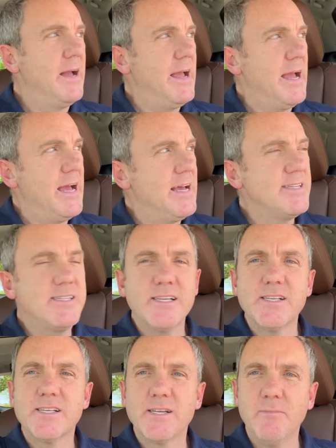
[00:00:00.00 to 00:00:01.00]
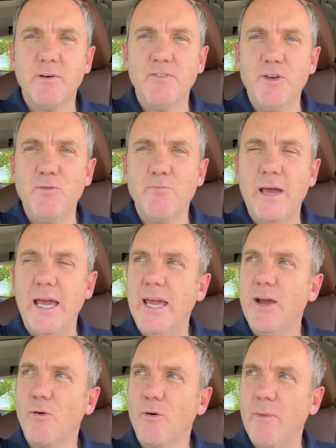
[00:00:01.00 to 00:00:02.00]
As some of you
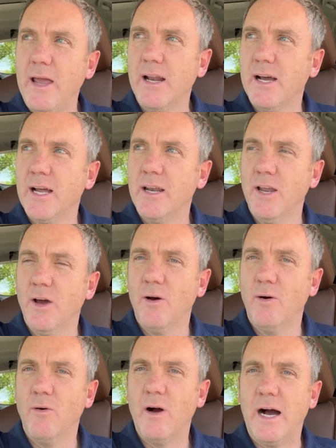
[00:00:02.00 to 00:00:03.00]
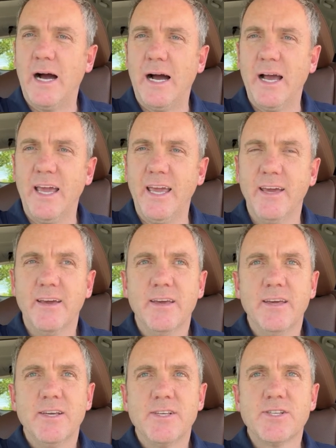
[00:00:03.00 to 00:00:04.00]
may or may not know, I
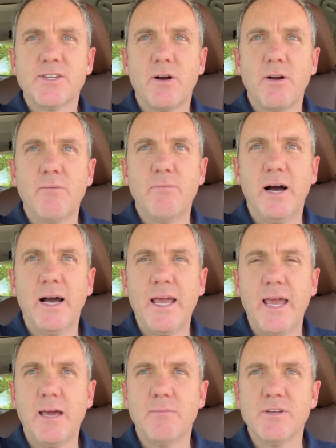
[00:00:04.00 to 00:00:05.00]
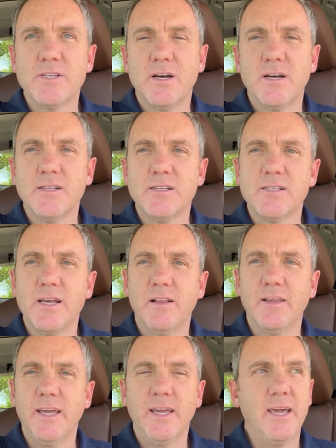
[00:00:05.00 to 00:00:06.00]
started my Amazon
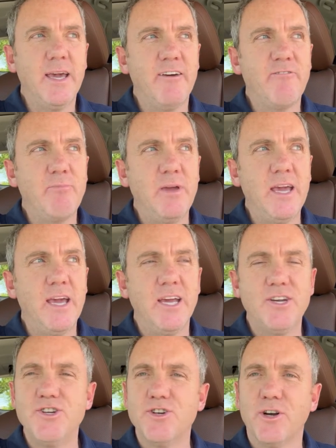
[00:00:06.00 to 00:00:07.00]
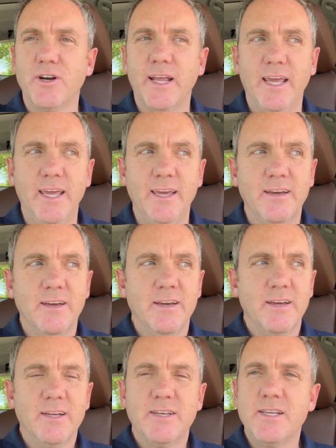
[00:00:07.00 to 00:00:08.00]
selling FBA journey
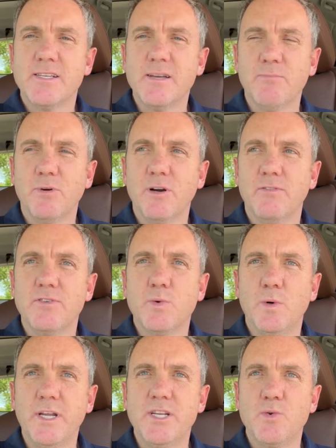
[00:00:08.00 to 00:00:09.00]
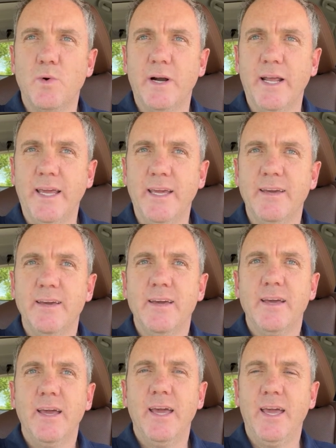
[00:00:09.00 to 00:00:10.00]
December of 2020,
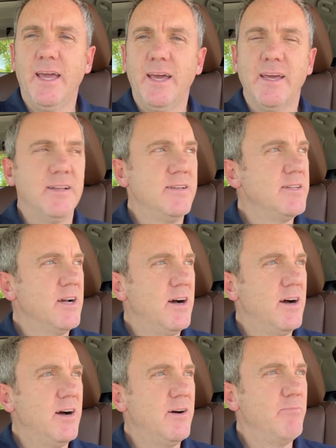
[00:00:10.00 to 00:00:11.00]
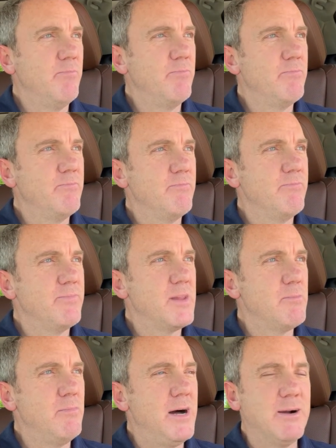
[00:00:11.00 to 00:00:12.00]
and
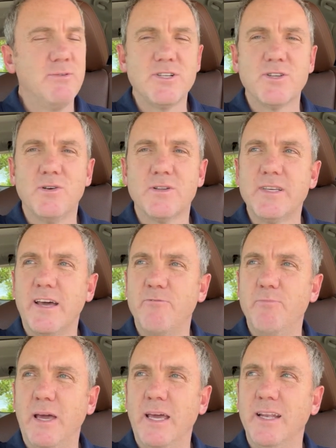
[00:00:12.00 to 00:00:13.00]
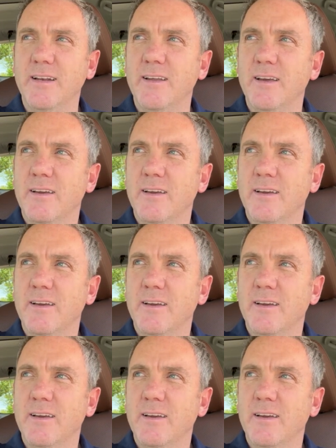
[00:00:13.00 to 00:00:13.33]
my results have been